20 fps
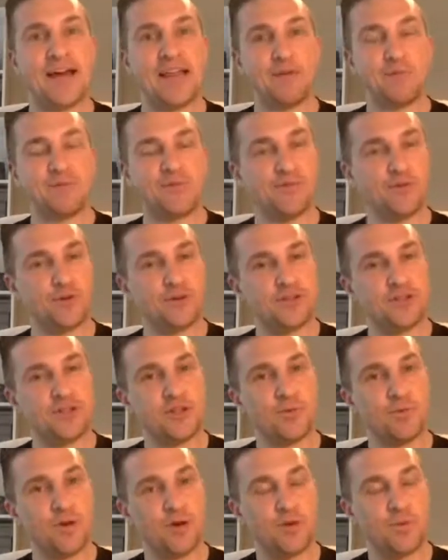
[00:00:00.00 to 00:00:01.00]
And I was fortunate
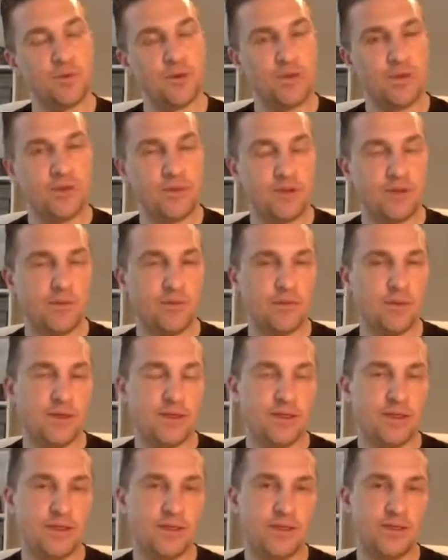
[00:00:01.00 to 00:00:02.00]
to work with
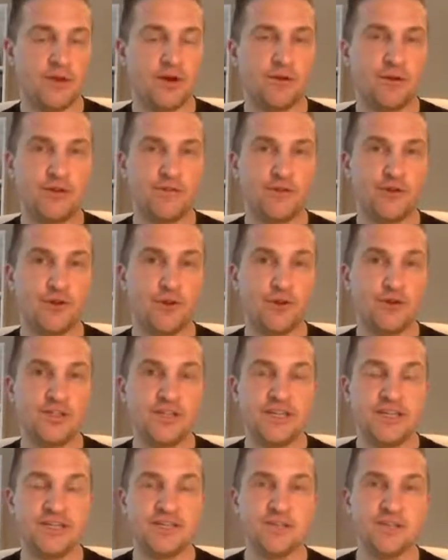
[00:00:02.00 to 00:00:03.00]
with Norwich for two
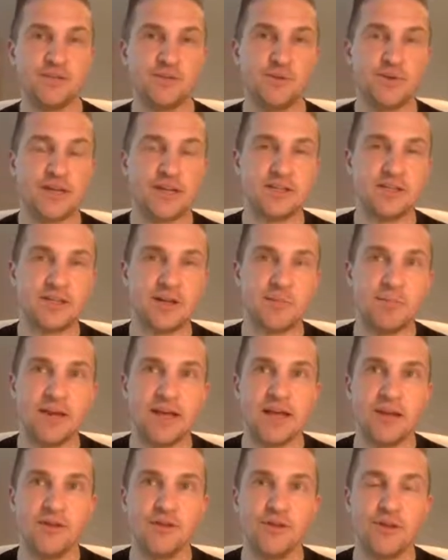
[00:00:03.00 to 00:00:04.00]
seasons when I stopped
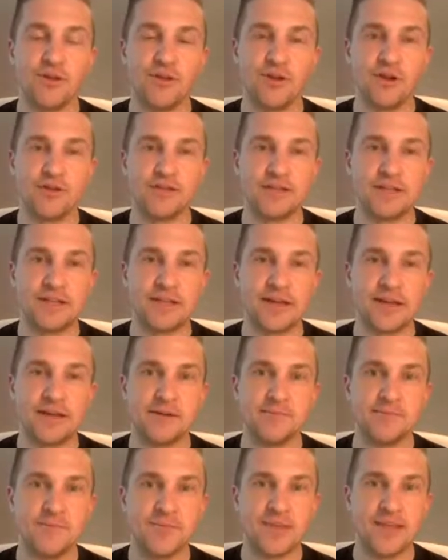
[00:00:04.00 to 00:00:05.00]
playing in
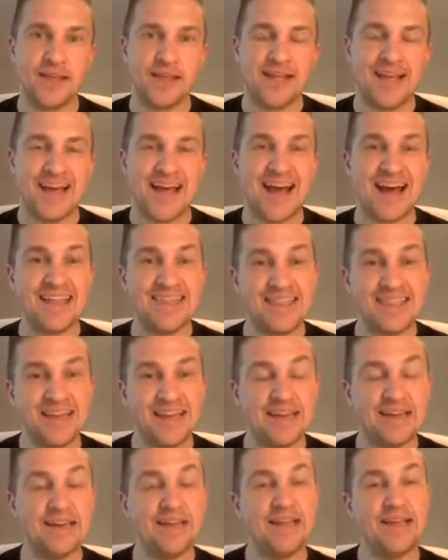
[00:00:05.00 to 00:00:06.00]
2010. And
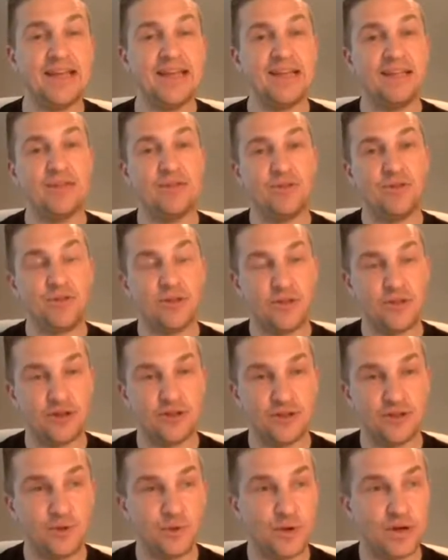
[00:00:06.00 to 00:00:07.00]
then in
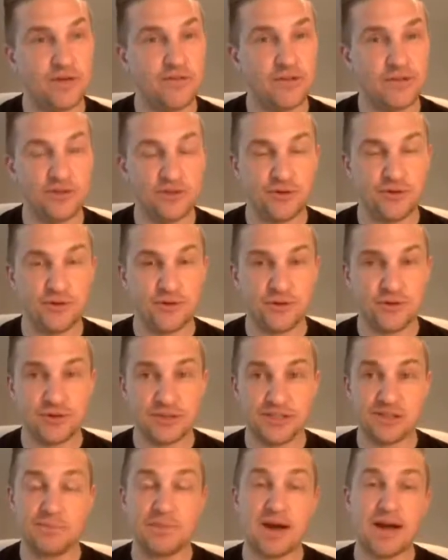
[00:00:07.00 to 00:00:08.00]
2012, I joined
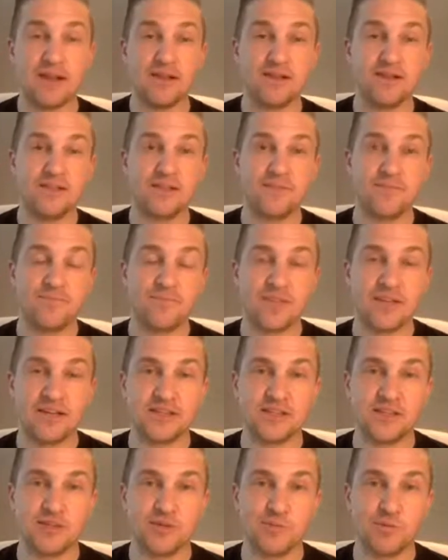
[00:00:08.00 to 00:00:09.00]
Crystal Palace
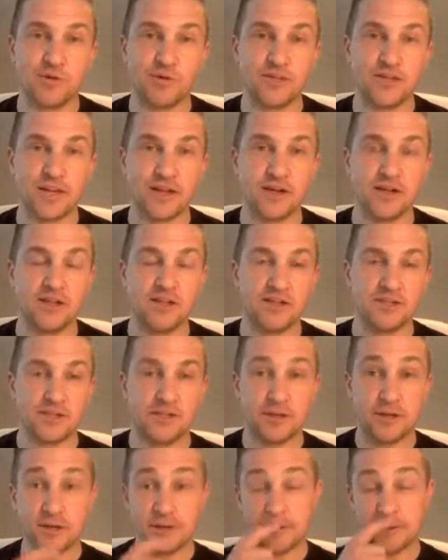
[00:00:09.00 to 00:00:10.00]
as a sports psychologist
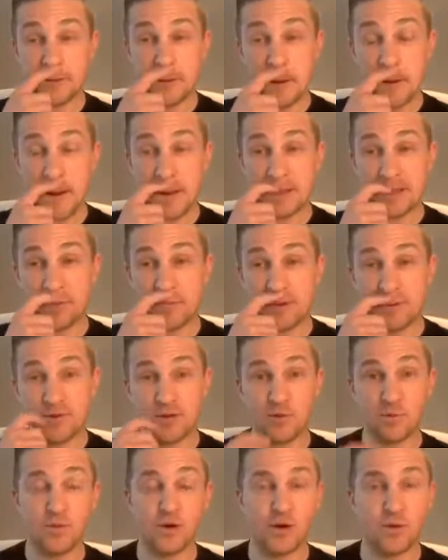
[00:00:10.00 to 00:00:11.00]
there. And, and to be able
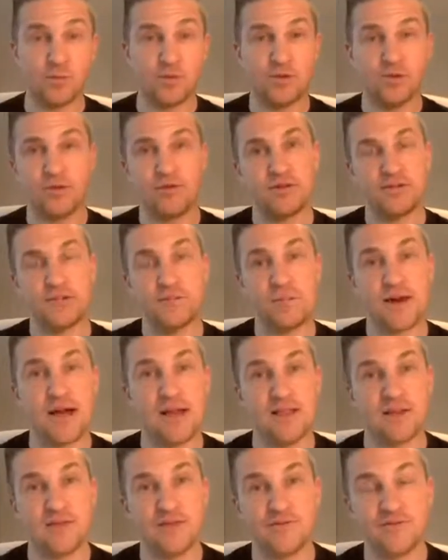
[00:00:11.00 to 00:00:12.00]
to work with Crystal
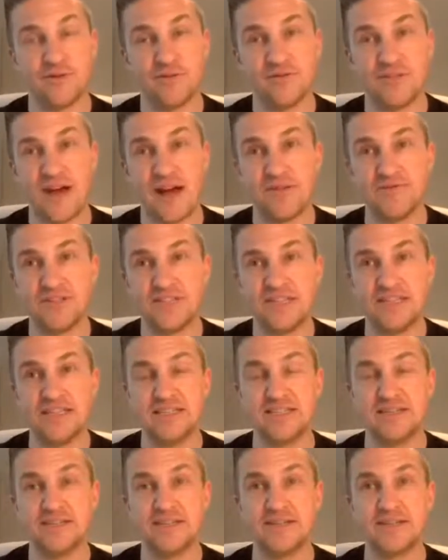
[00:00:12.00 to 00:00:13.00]
Palace for five
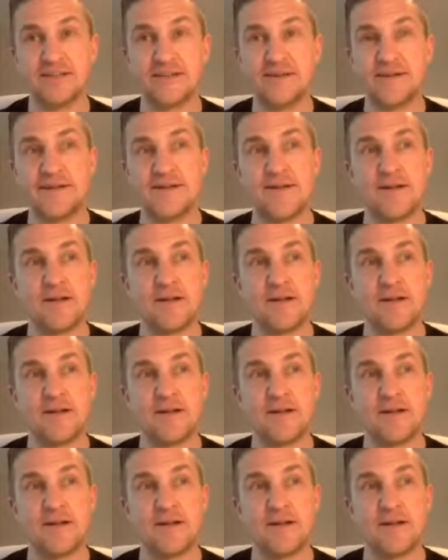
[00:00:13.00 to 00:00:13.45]
seasons